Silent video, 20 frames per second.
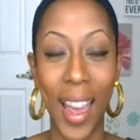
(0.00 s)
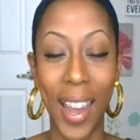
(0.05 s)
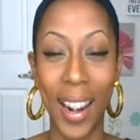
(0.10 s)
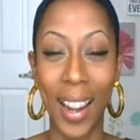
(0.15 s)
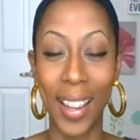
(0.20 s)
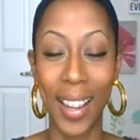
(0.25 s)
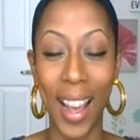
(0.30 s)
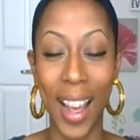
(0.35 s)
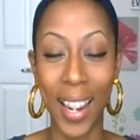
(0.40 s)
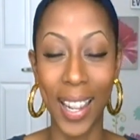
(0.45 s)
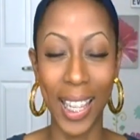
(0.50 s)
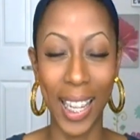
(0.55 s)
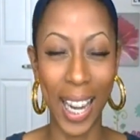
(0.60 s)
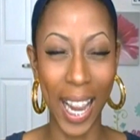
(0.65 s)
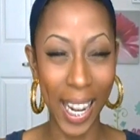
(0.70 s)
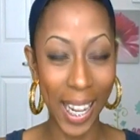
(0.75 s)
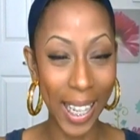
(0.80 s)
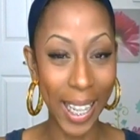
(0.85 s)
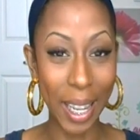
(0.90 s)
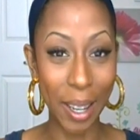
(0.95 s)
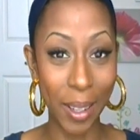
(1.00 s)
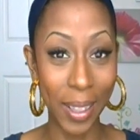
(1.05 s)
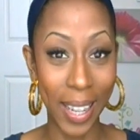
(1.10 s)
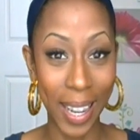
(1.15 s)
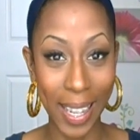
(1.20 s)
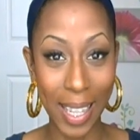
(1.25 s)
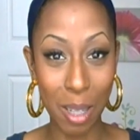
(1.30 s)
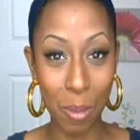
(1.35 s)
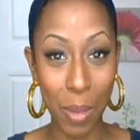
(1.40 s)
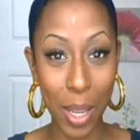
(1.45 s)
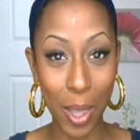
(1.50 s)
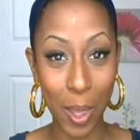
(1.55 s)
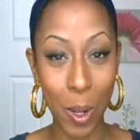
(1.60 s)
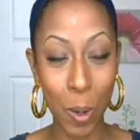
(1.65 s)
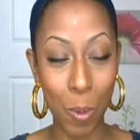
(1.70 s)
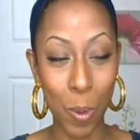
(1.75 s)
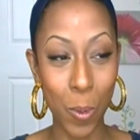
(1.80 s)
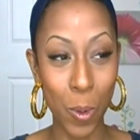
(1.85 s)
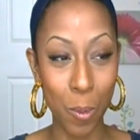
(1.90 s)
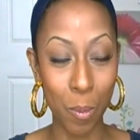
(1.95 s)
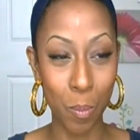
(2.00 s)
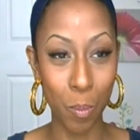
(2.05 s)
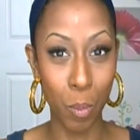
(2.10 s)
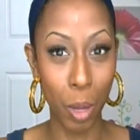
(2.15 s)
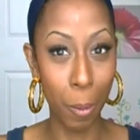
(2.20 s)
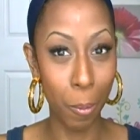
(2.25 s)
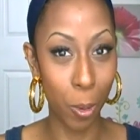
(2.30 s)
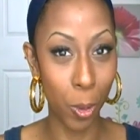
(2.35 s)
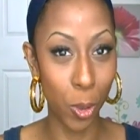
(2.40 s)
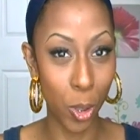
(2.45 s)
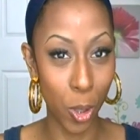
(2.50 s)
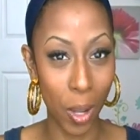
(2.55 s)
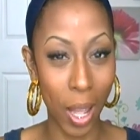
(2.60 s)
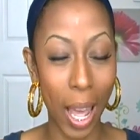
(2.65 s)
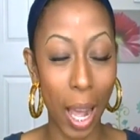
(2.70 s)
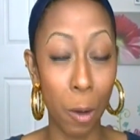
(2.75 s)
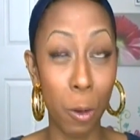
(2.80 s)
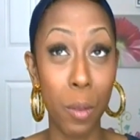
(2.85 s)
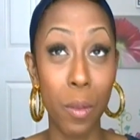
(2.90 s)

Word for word: And I kind of that kind of irritates me a little bit when people do that.